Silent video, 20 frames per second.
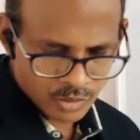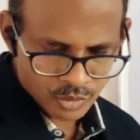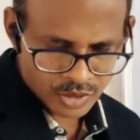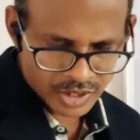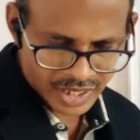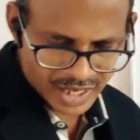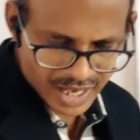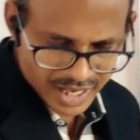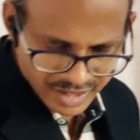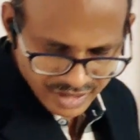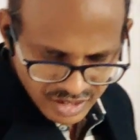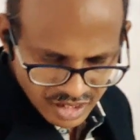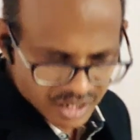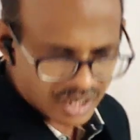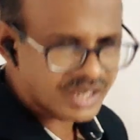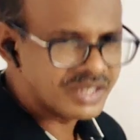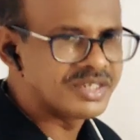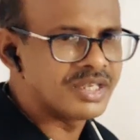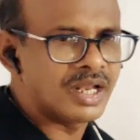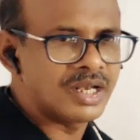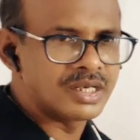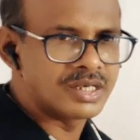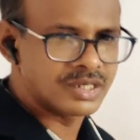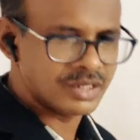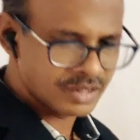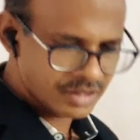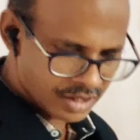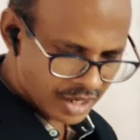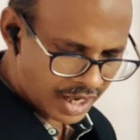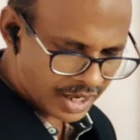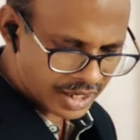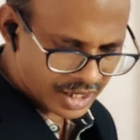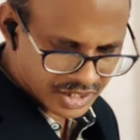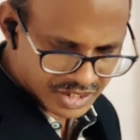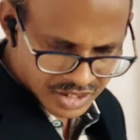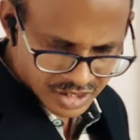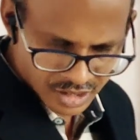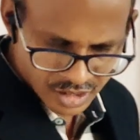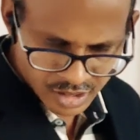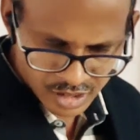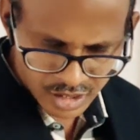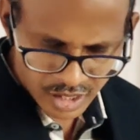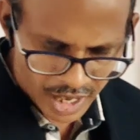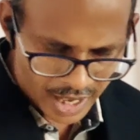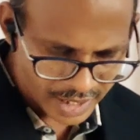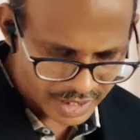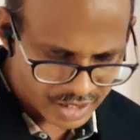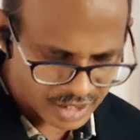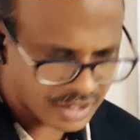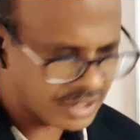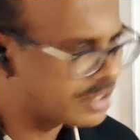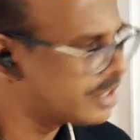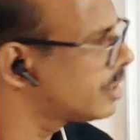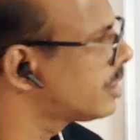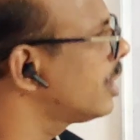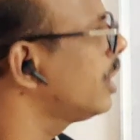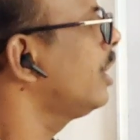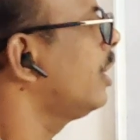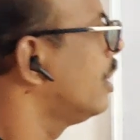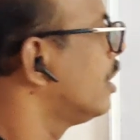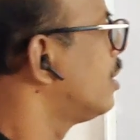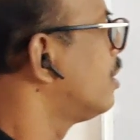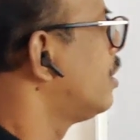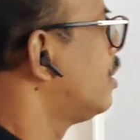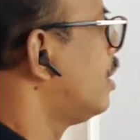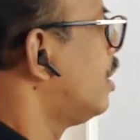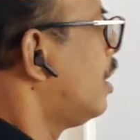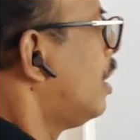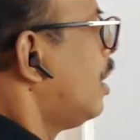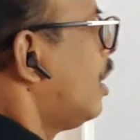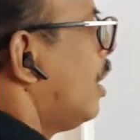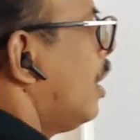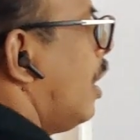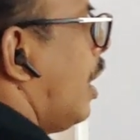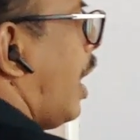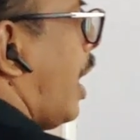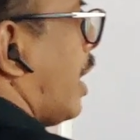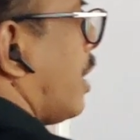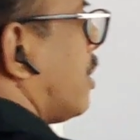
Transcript: we get the result conditional identity. I